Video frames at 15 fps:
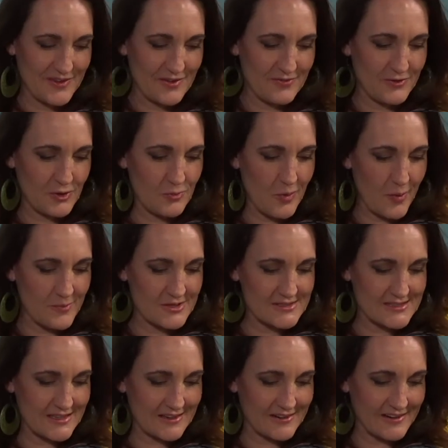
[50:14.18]
A few
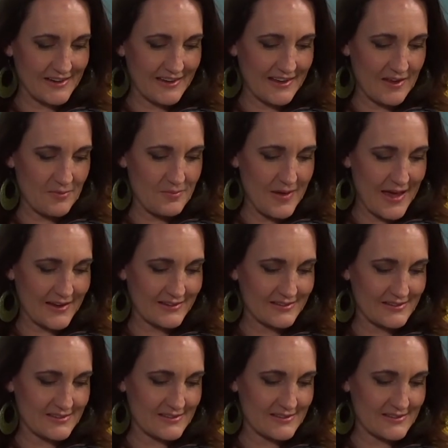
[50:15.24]
moments later, he came back,